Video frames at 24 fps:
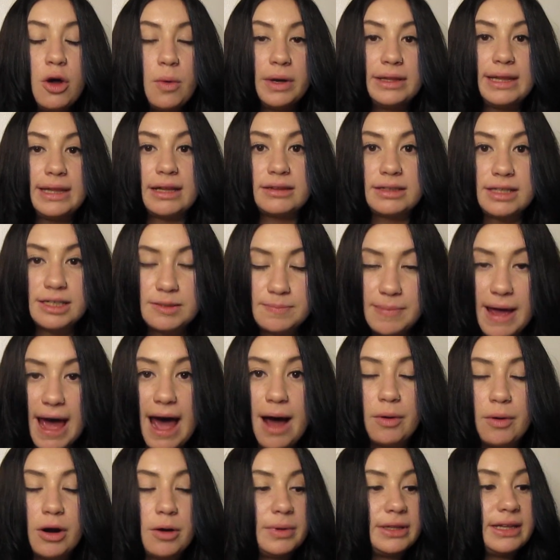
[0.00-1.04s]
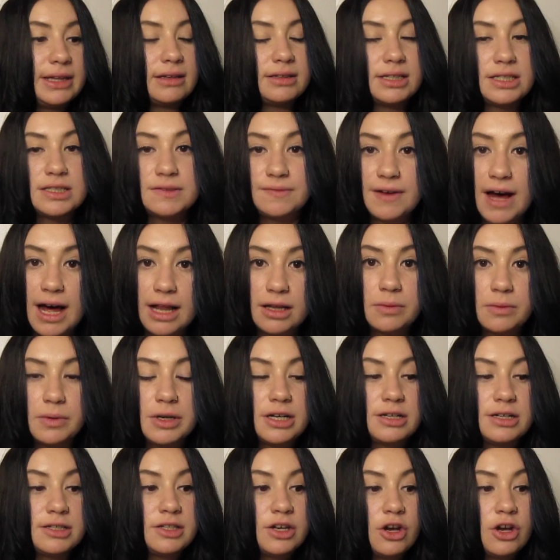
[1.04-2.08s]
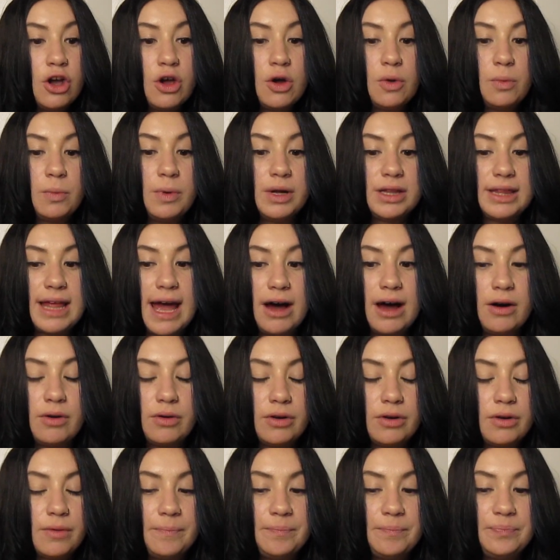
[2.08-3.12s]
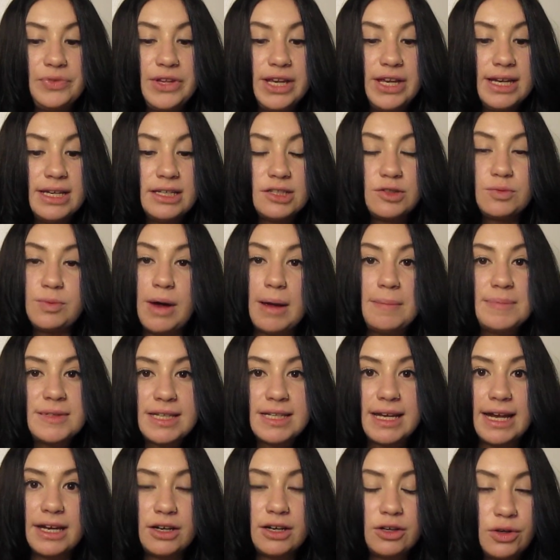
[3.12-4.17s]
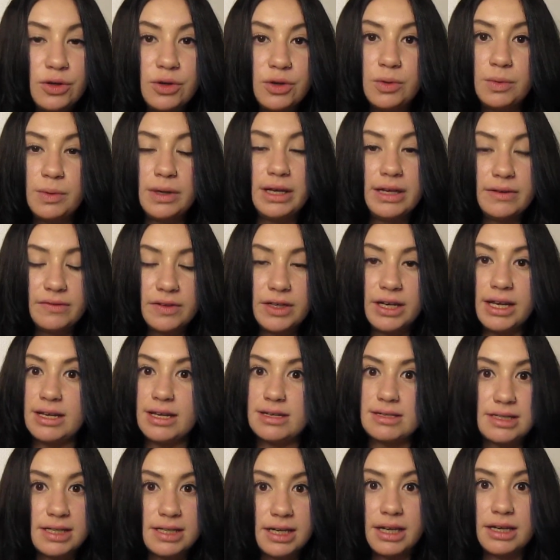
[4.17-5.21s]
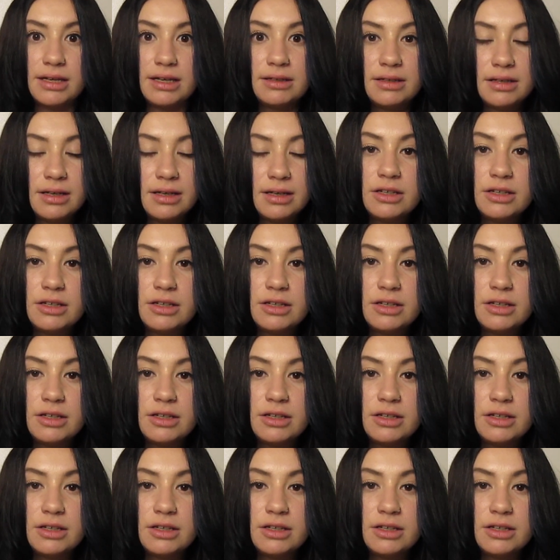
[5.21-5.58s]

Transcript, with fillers: Without these power, without these followers, without his website, who even is he?